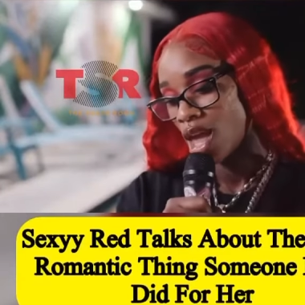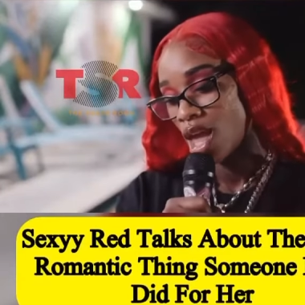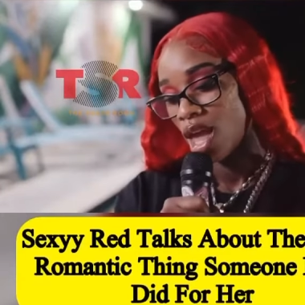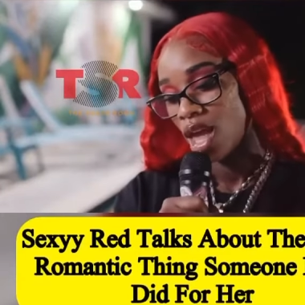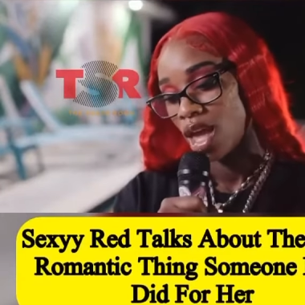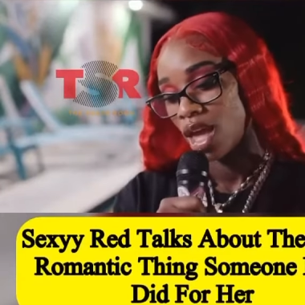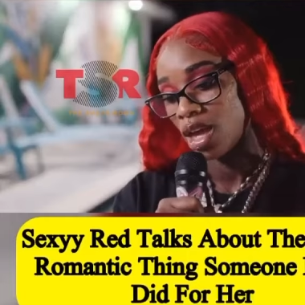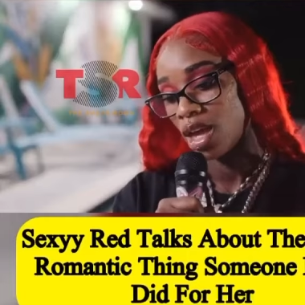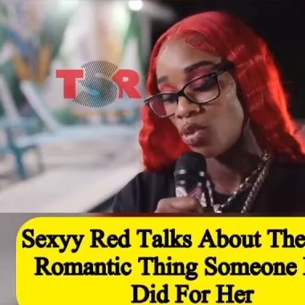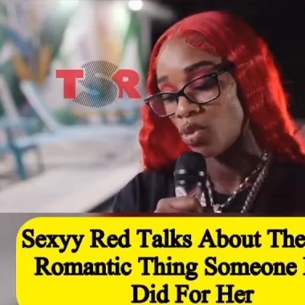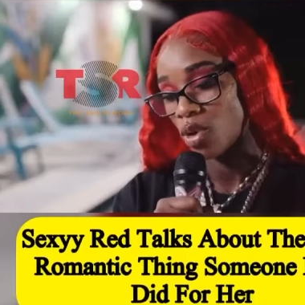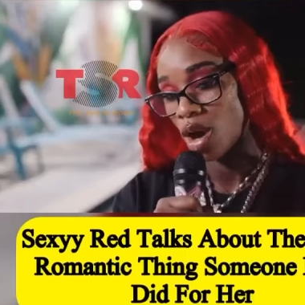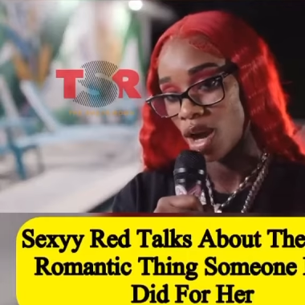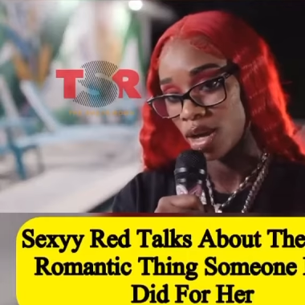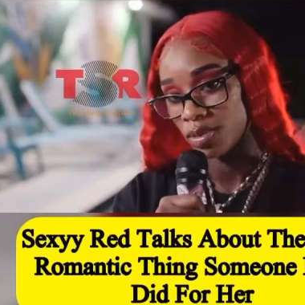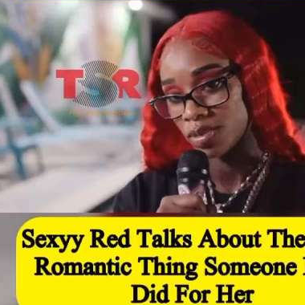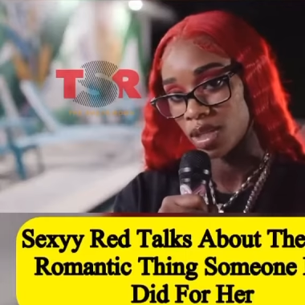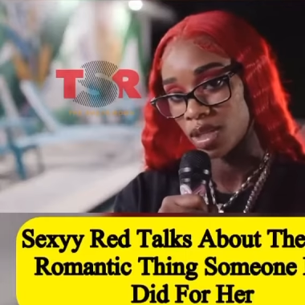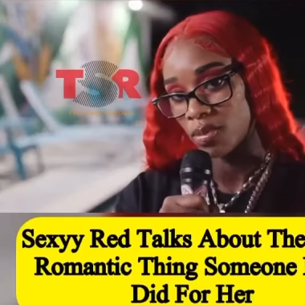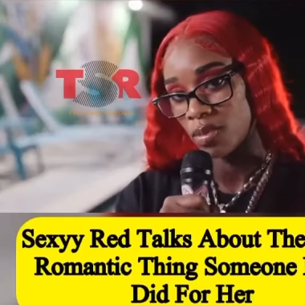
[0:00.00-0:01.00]
He
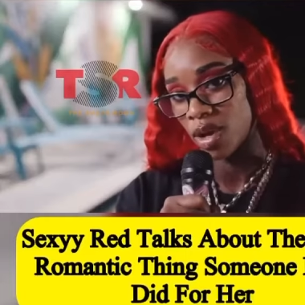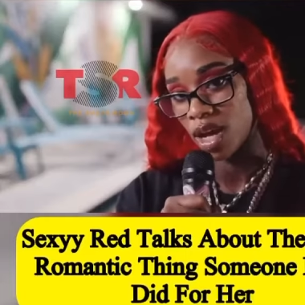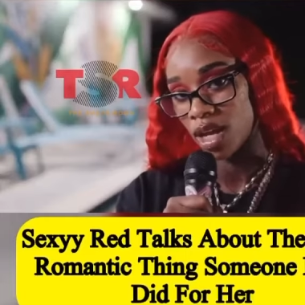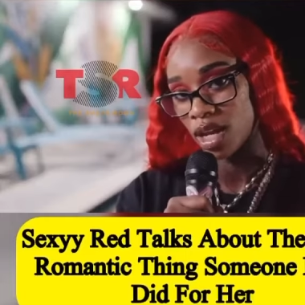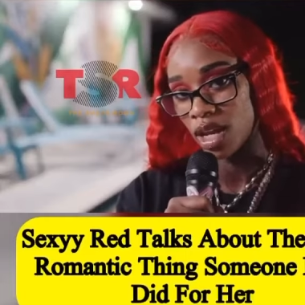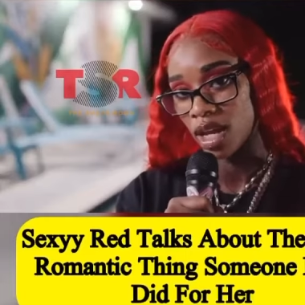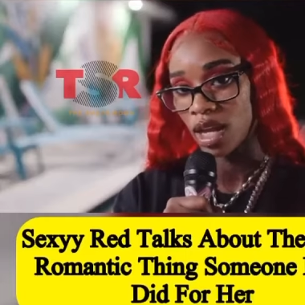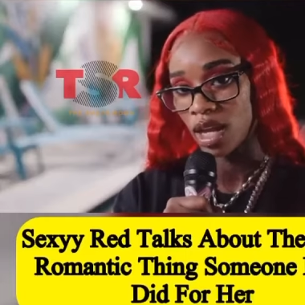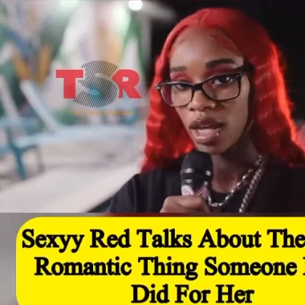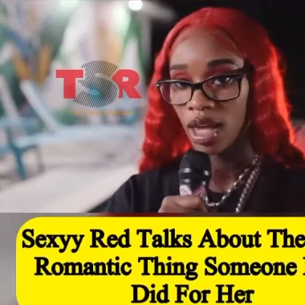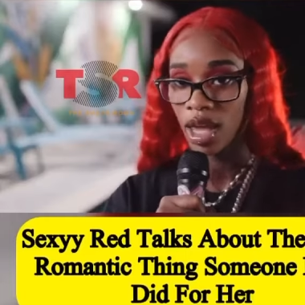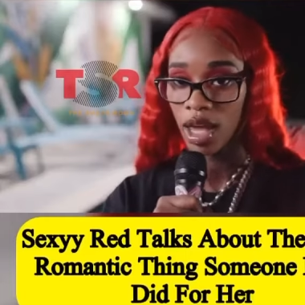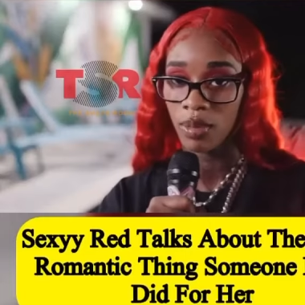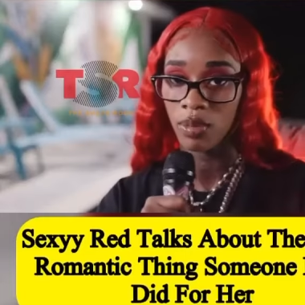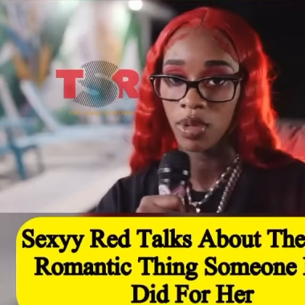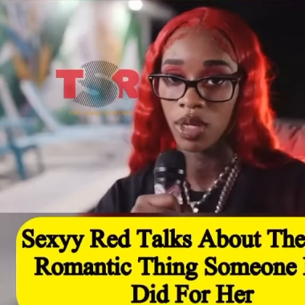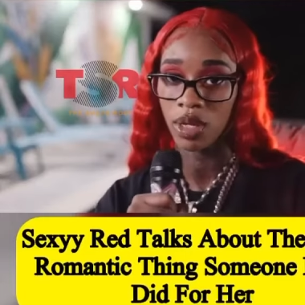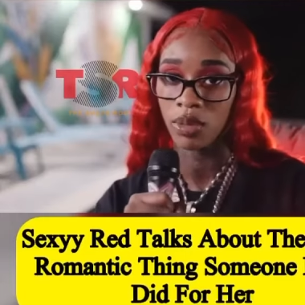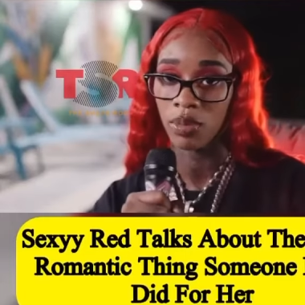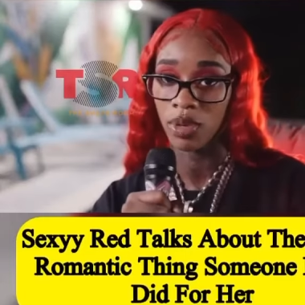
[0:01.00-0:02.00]
robbed somebody and
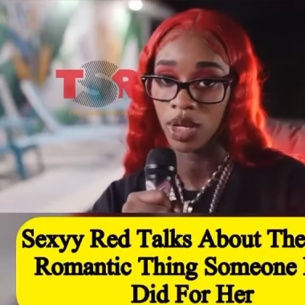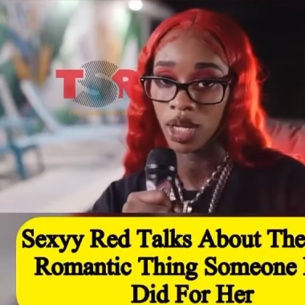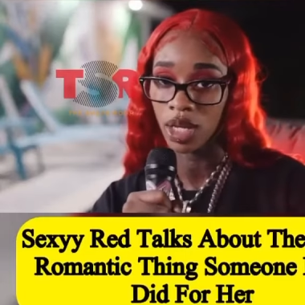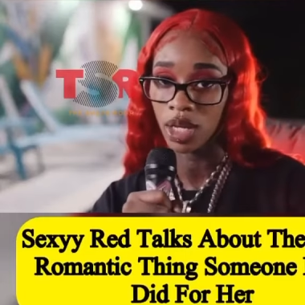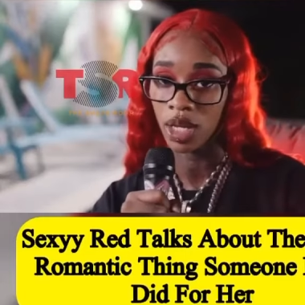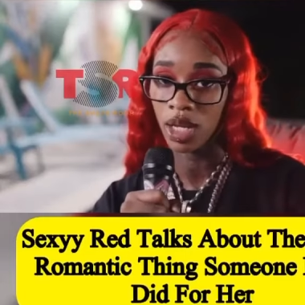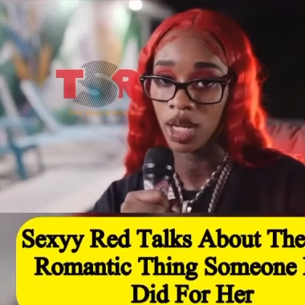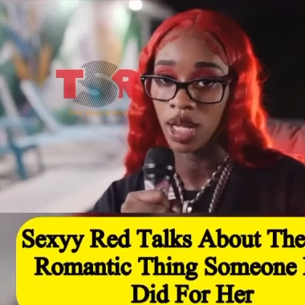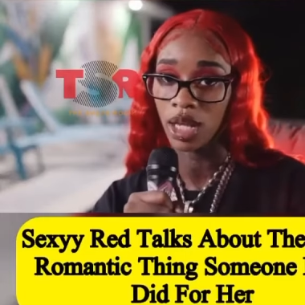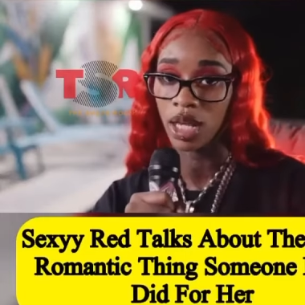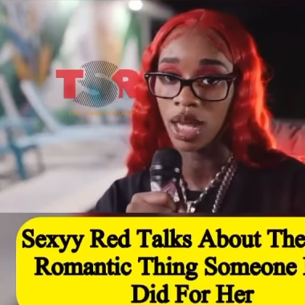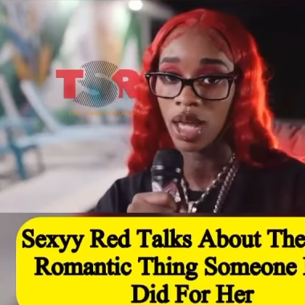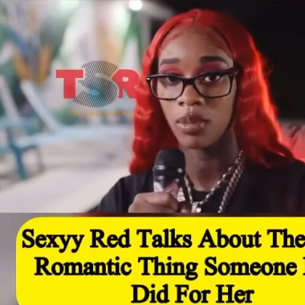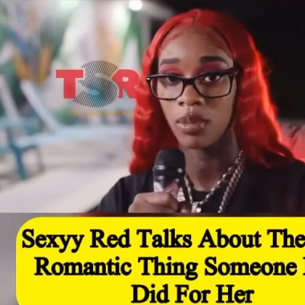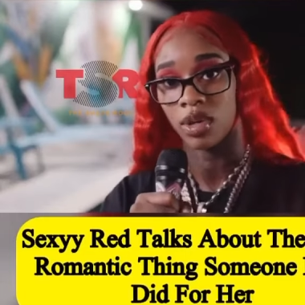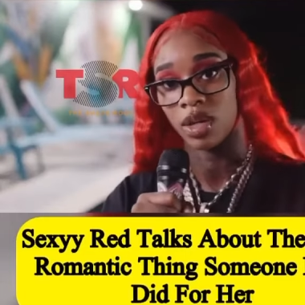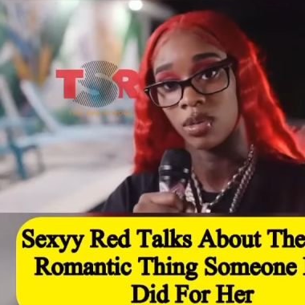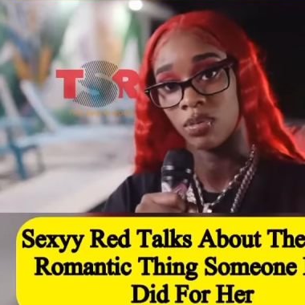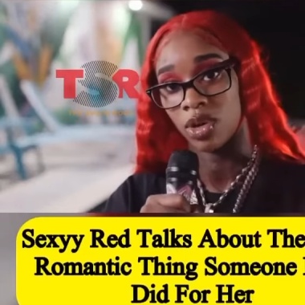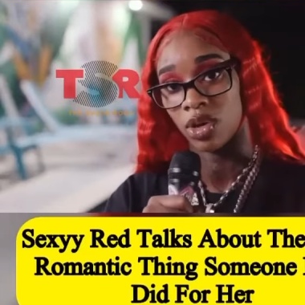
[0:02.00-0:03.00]
gave me the money and
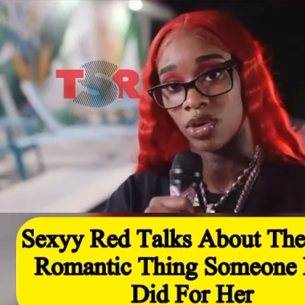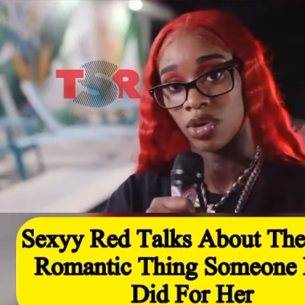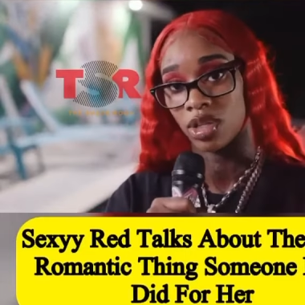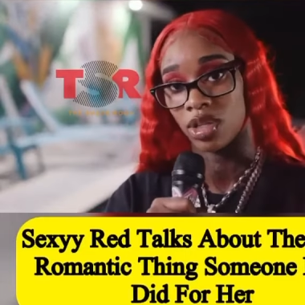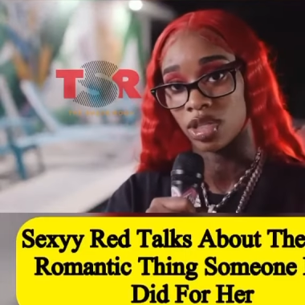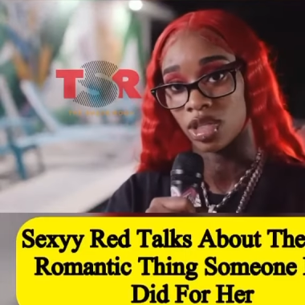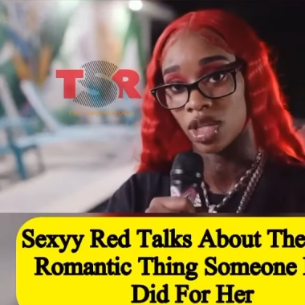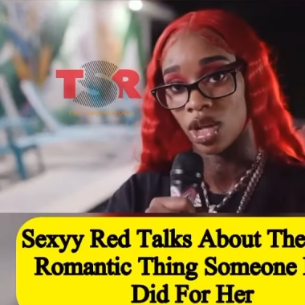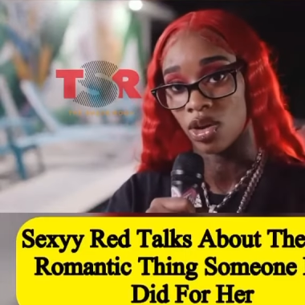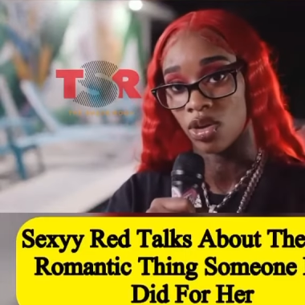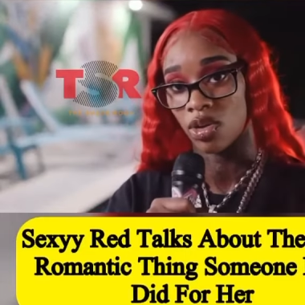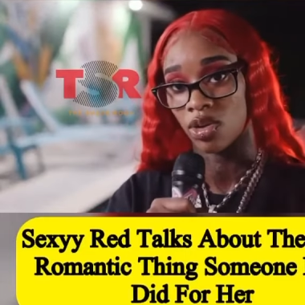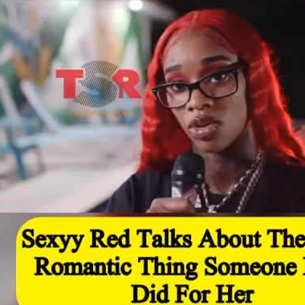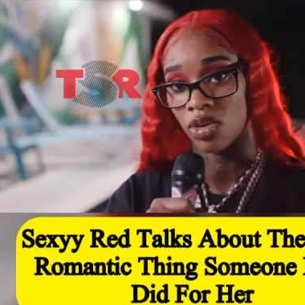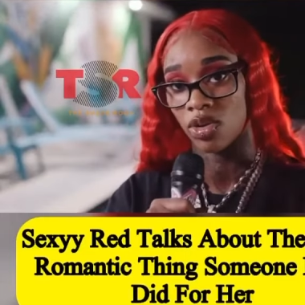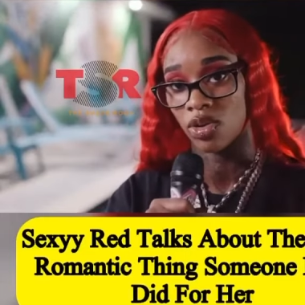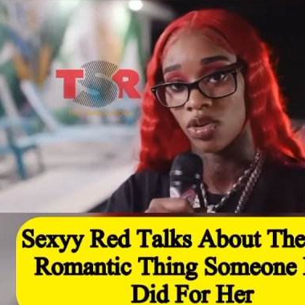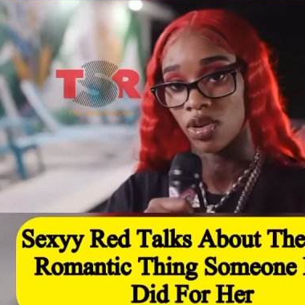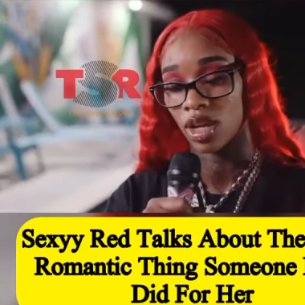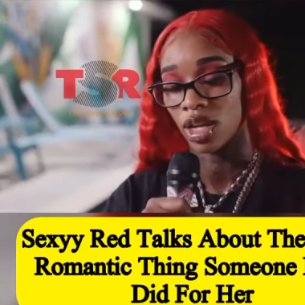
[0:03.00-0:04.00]
gave me the bill he
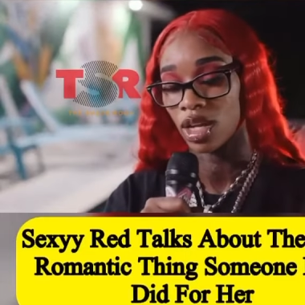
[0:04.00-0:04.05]
stole.